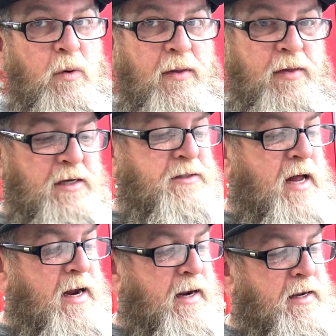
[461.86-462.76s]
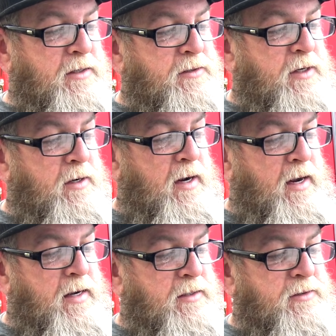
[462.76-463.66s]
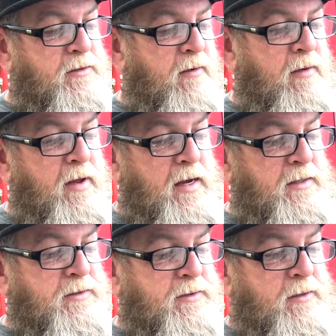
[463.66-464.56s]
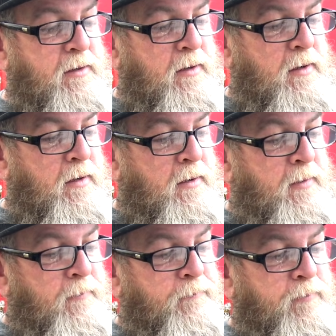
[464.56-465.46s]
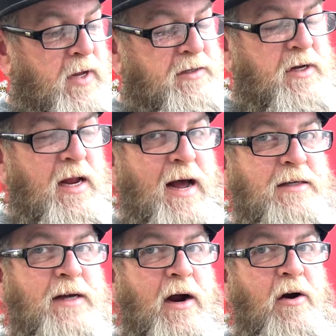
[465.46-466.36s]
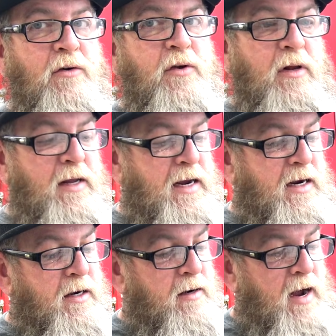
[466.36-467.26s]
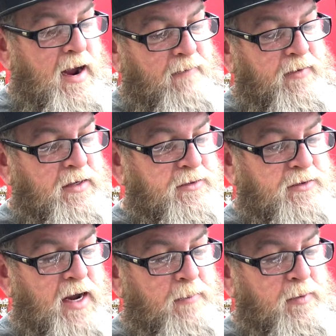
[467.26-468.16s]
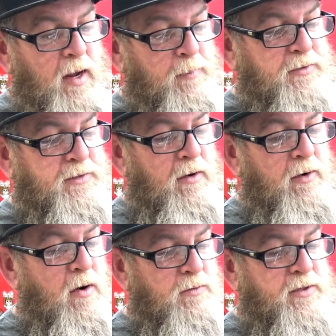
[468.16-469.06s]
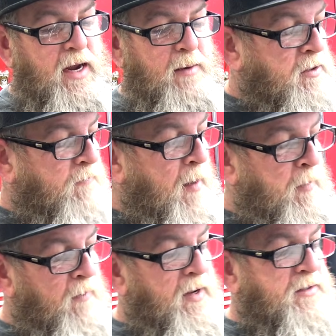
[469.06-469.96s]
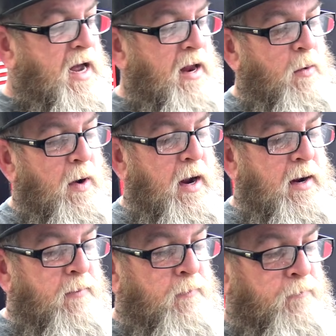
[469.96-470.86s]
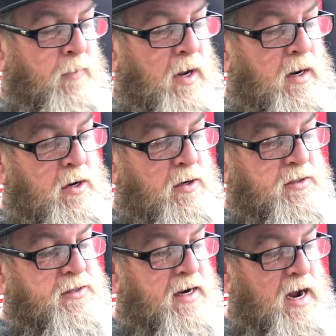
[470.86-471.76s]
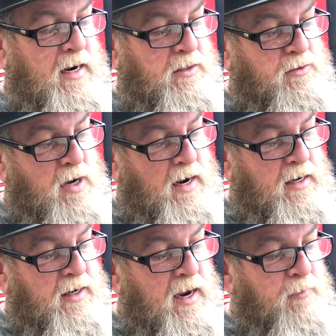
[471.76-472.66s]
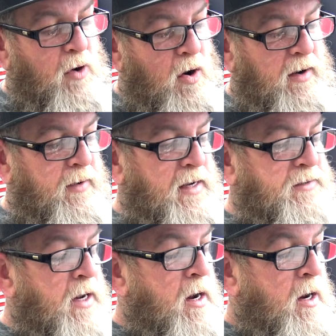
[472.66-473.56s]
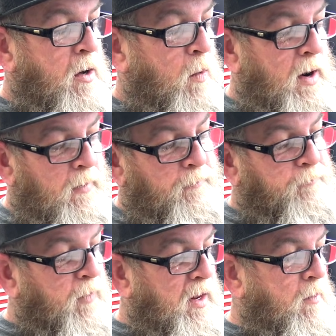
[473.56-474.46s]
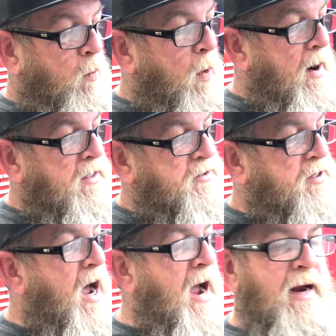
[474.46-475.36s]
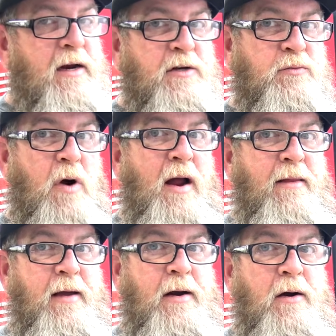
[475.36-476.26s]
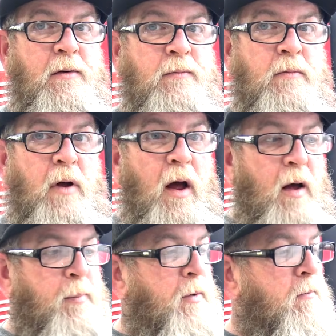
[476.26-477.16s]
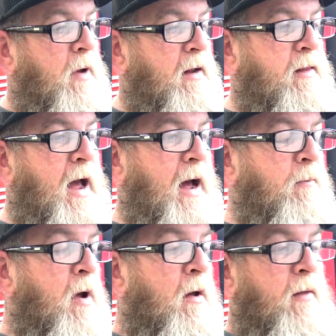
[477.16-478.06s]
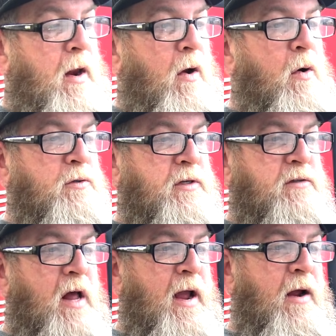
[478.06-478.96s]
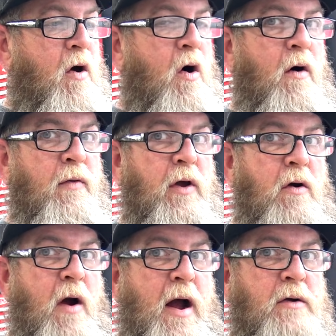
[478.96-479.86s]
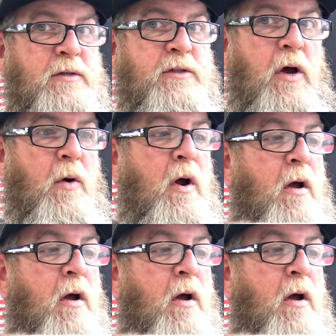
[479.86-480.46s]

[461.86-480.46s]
with this thing is this. This allows air to leak. I have this taped up with silicone tape. So if I move this out of the way, and you can see I can keep turning this, well, where it's tight is right there, up like that. That hose is laying on the ground. So